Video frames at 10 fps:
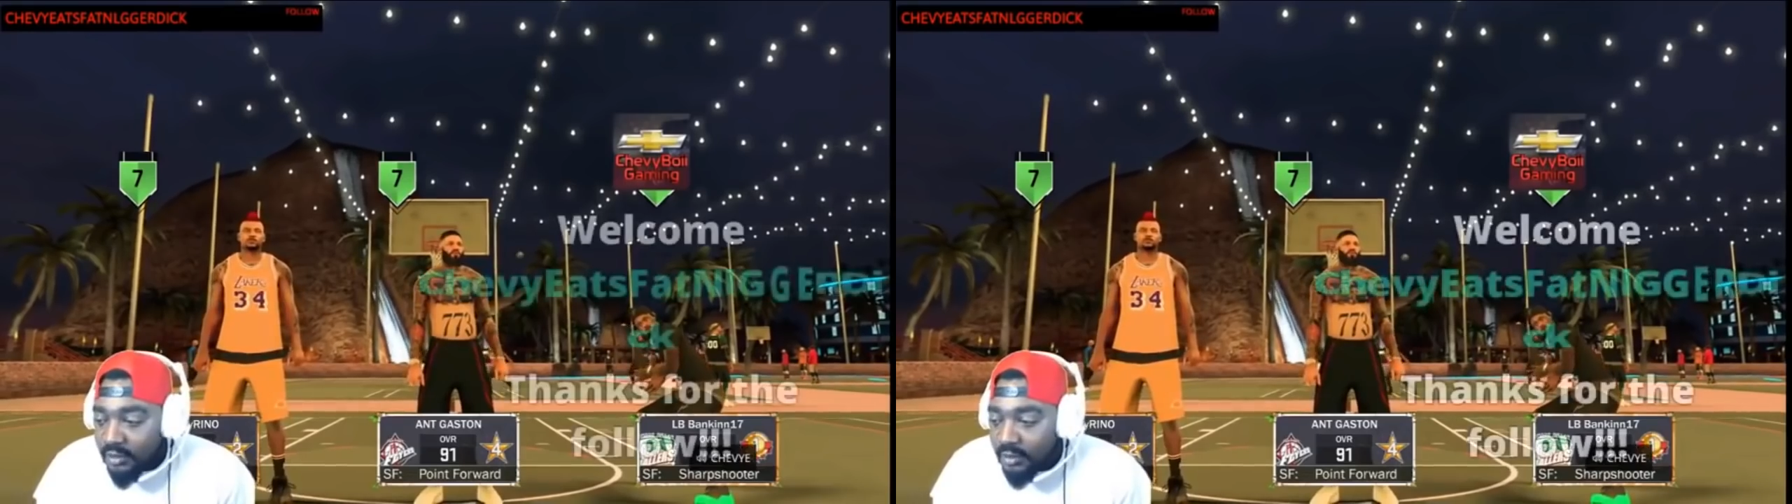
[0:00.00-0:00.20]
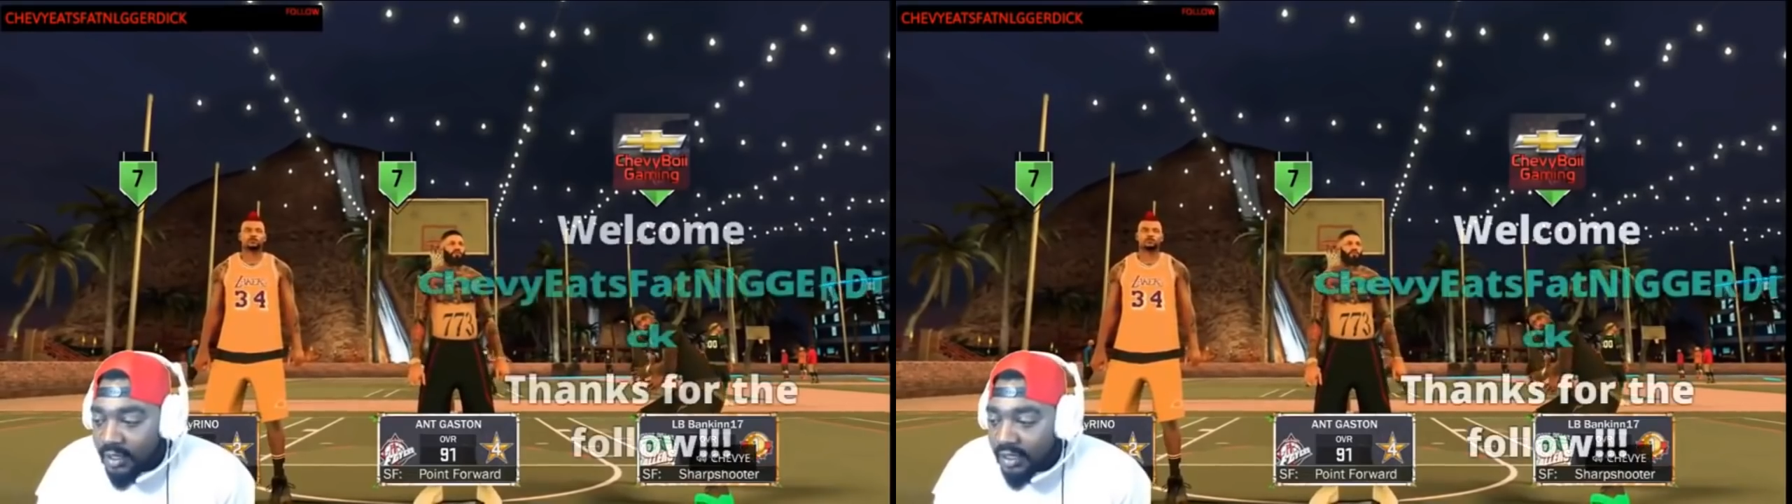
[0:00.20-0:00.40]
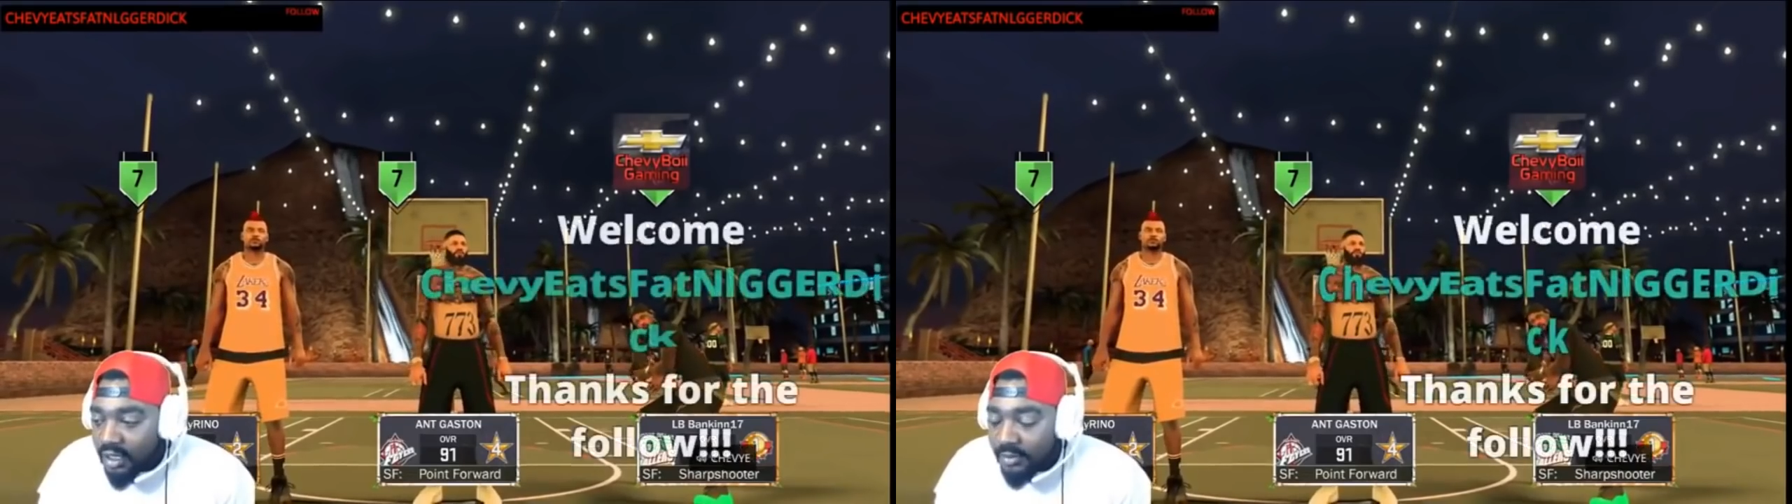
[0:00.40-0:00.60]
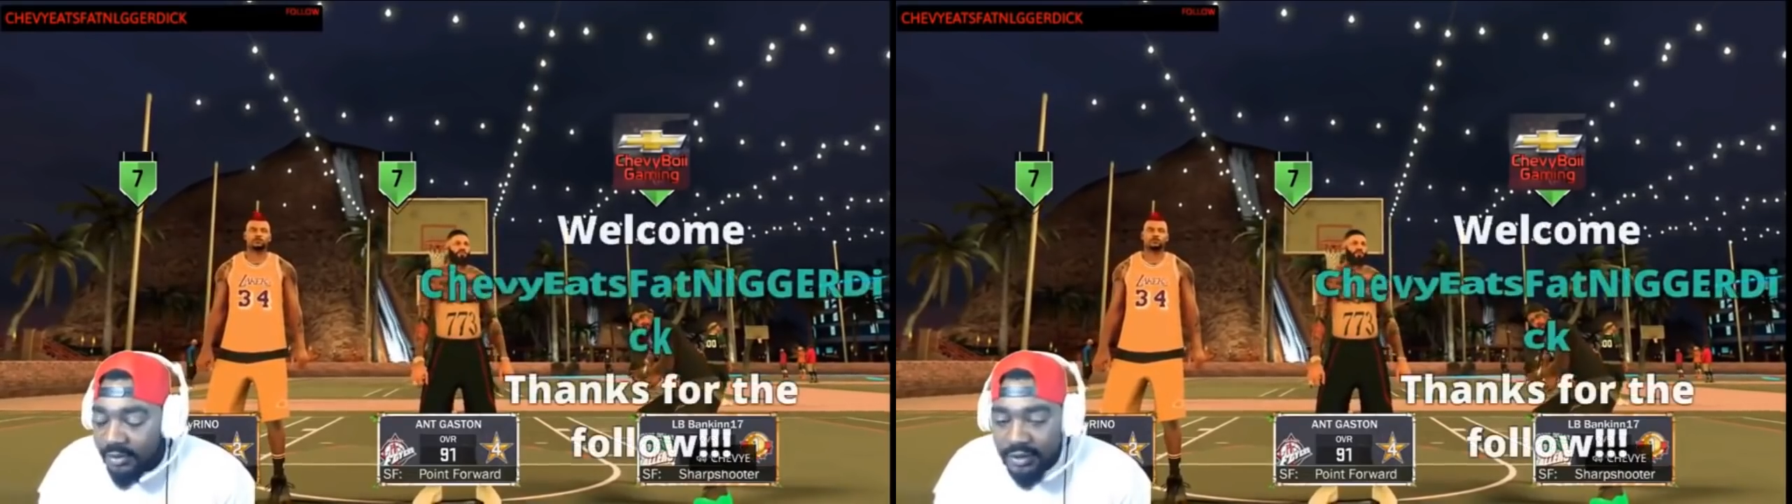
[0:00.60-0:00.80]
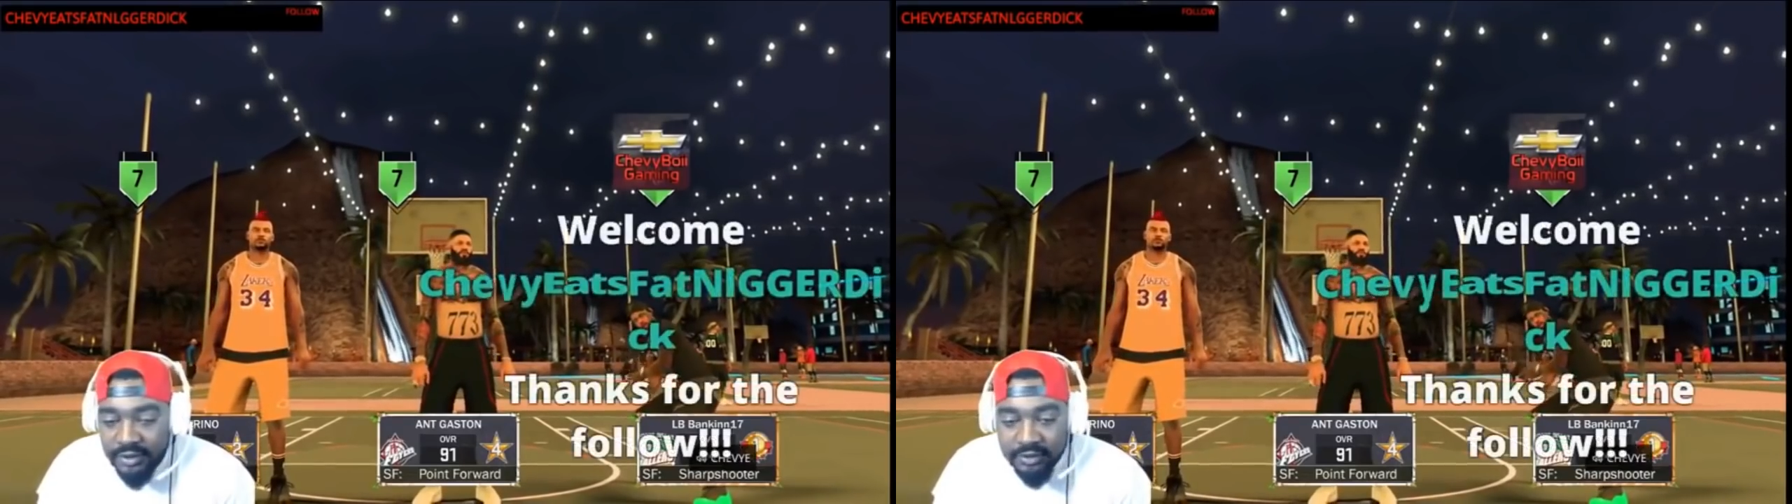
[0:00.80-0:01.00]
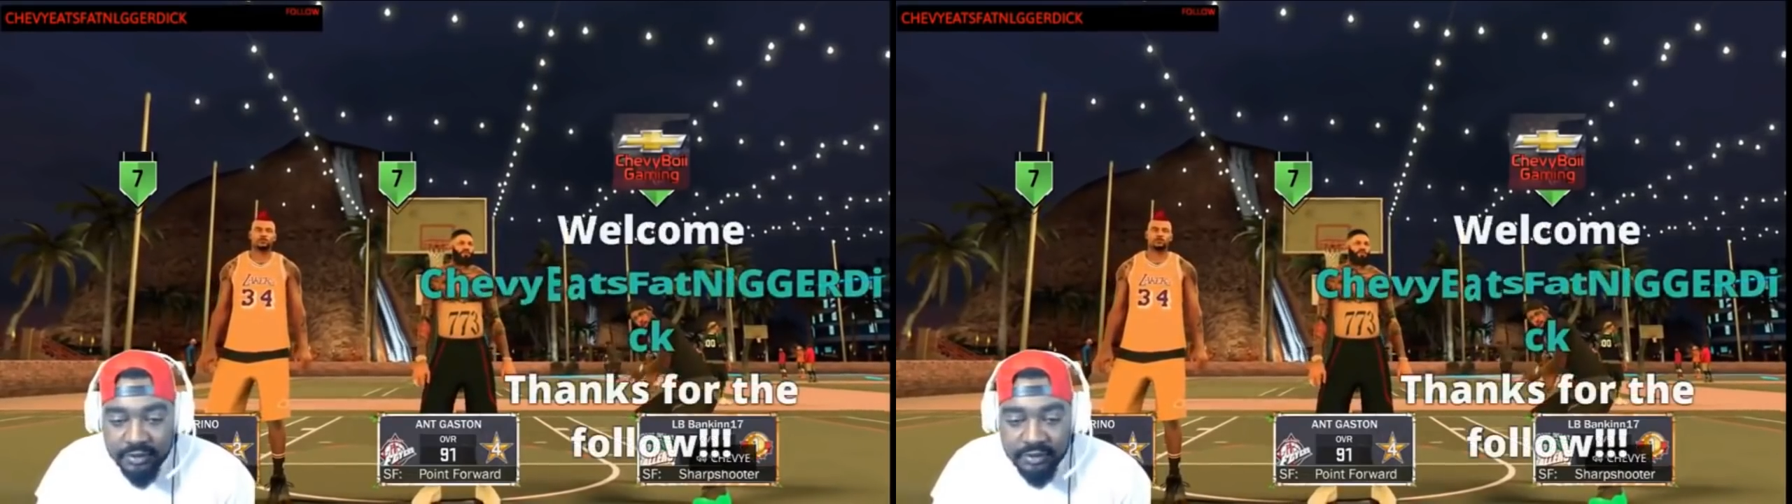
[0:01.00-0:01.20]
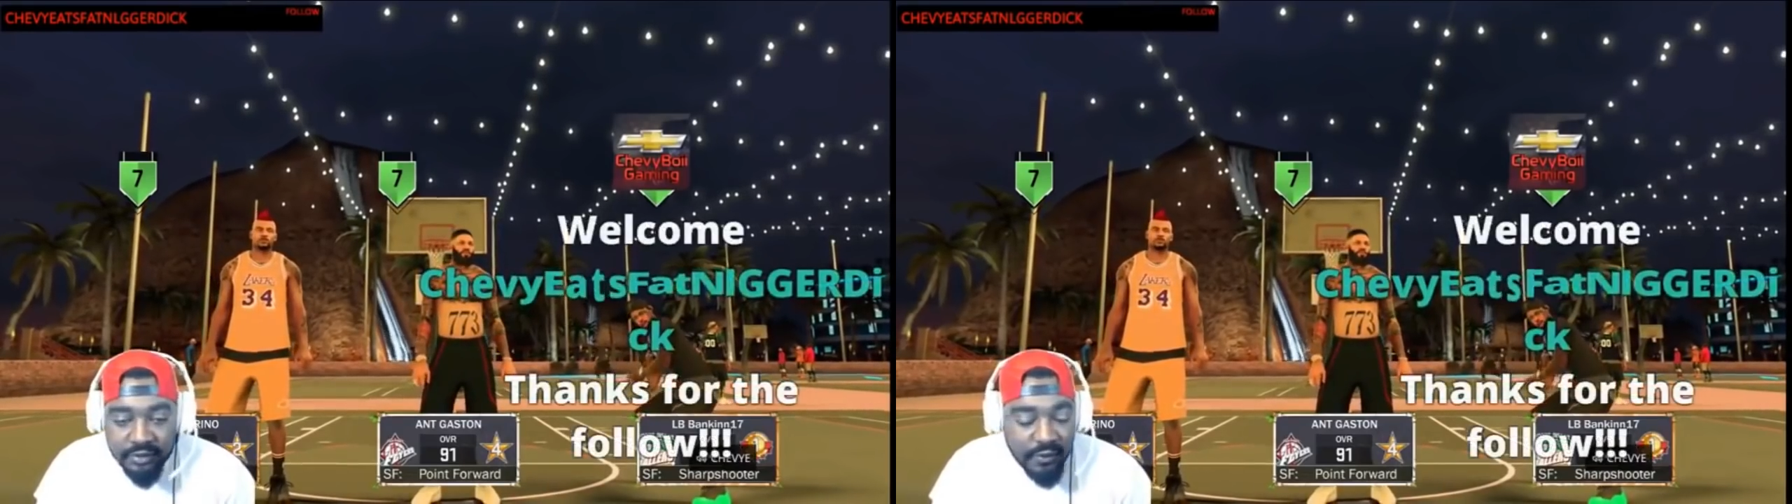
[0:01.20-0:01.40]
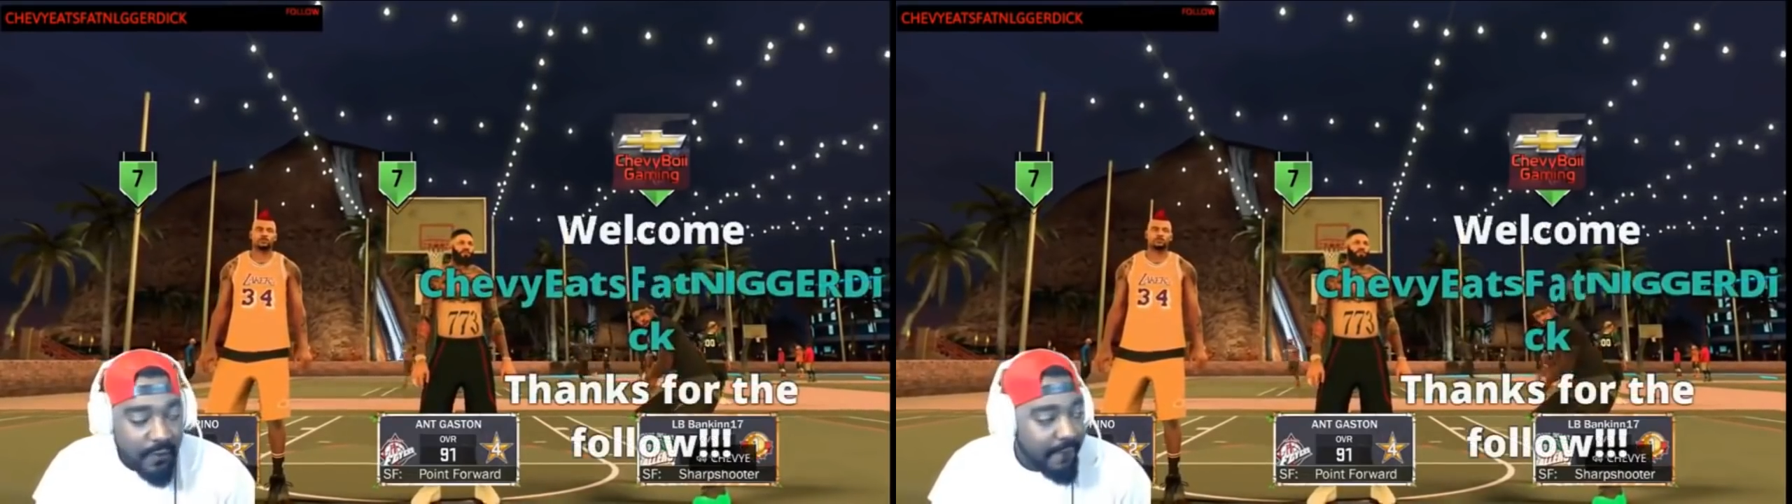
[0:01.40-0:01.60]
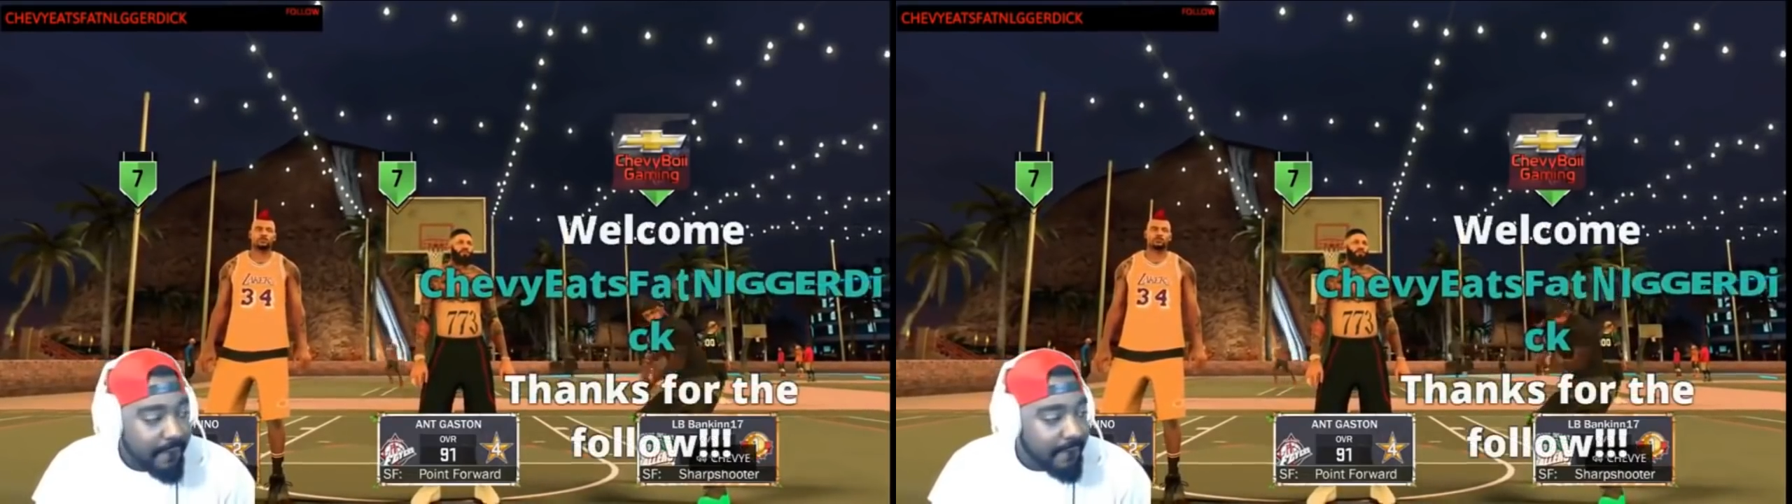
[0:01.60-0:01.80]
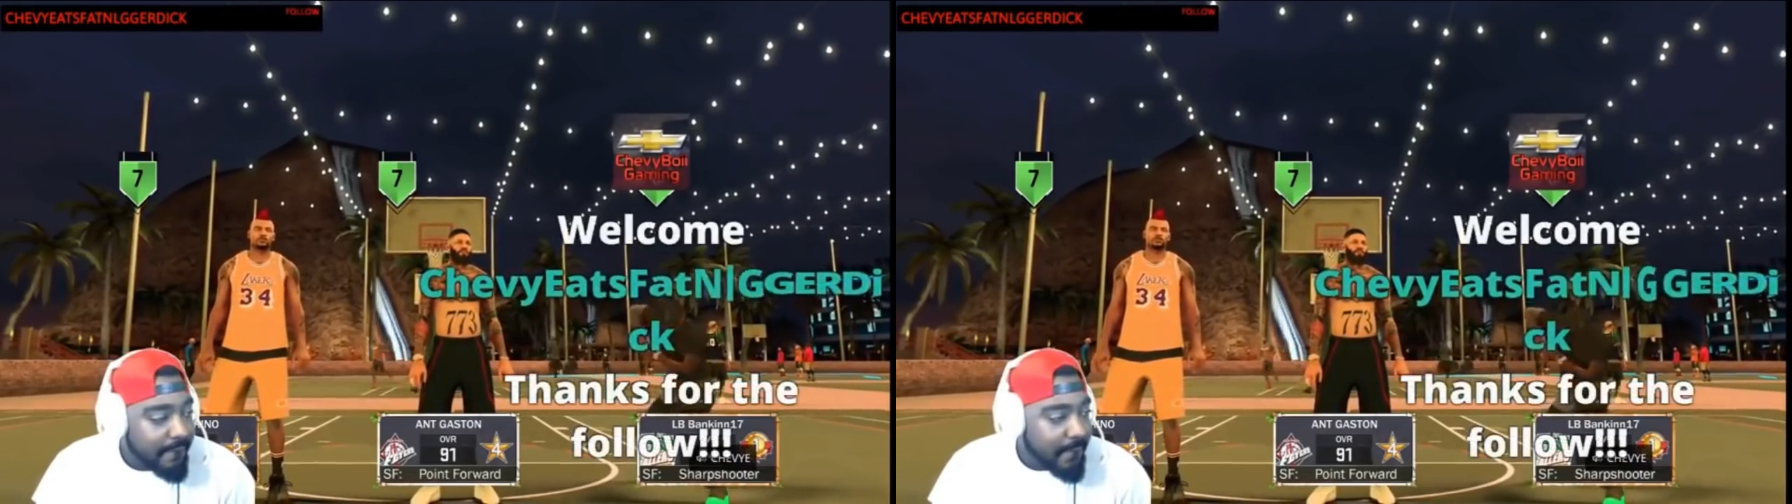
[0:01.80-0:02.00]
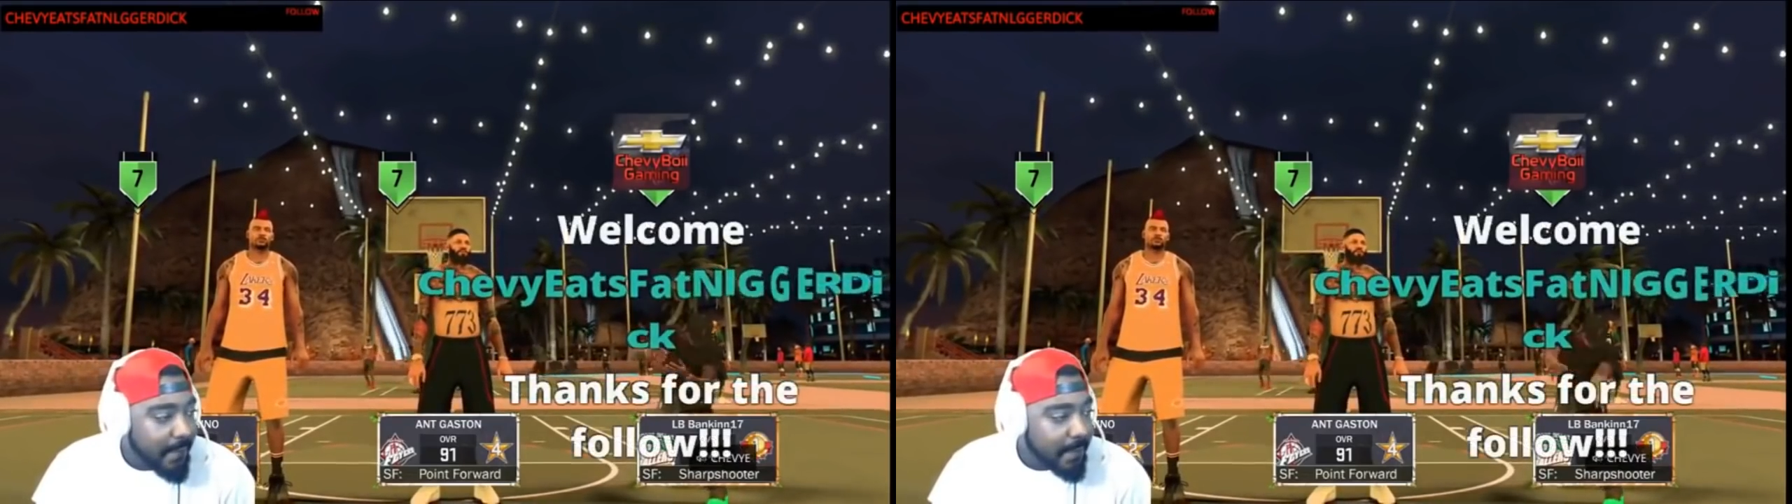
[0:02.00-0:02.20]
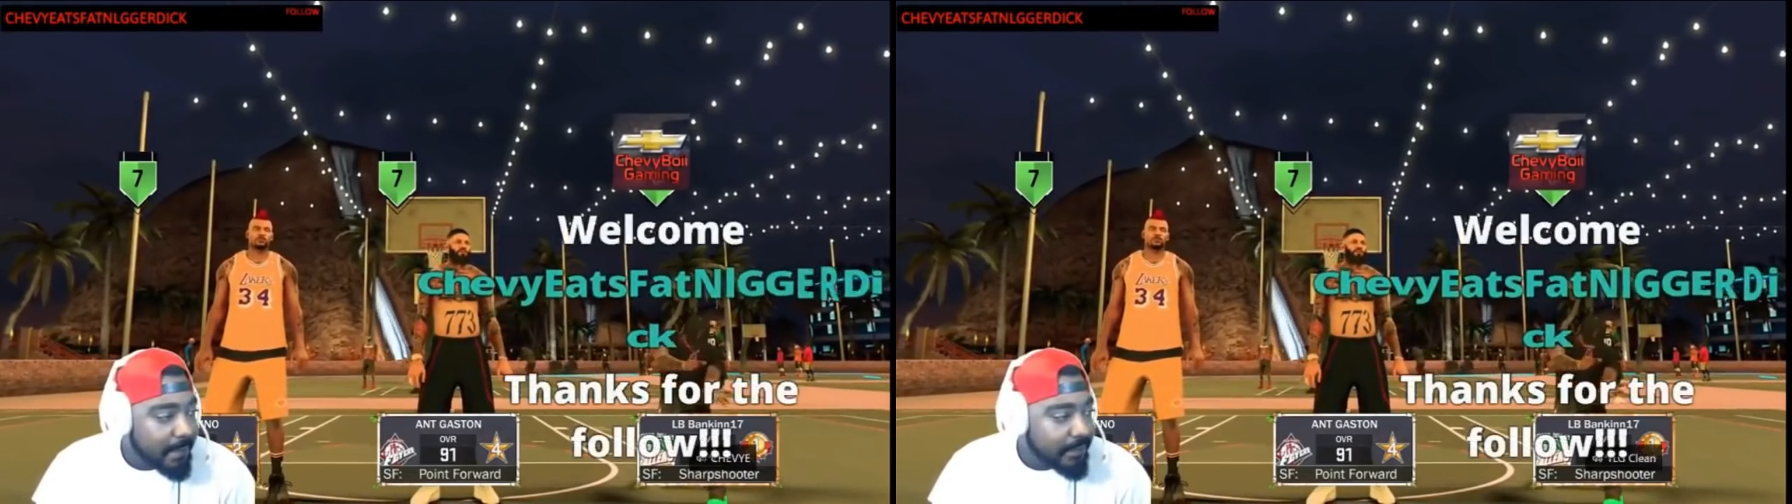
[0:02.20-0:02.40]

do about y'all, bro. I appreciate that.